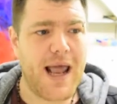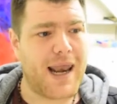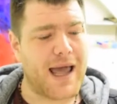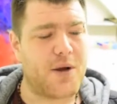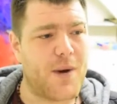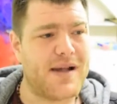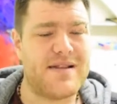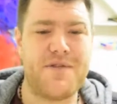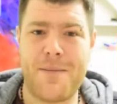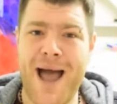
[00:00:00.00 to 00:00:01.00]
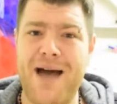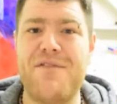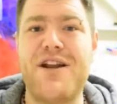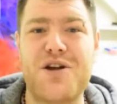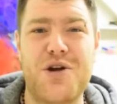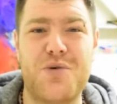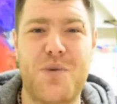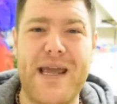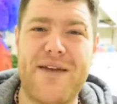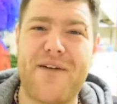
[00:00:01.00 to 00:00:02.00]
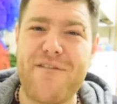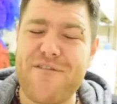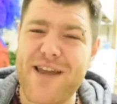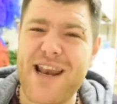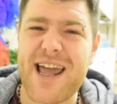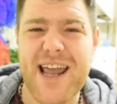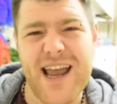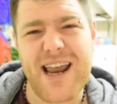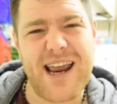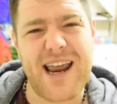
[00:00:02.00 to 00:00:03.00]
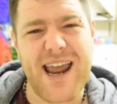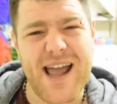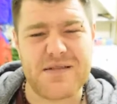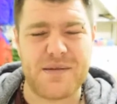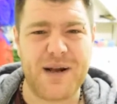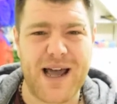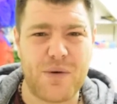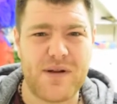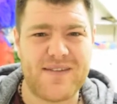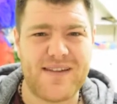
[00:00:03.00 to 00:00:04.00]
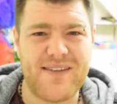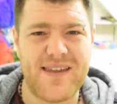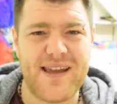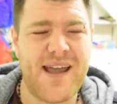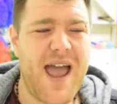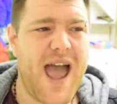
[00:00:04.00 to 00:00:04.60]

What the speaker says: Likewise, if I'm having a good week, if I feel like I can get some allowance in there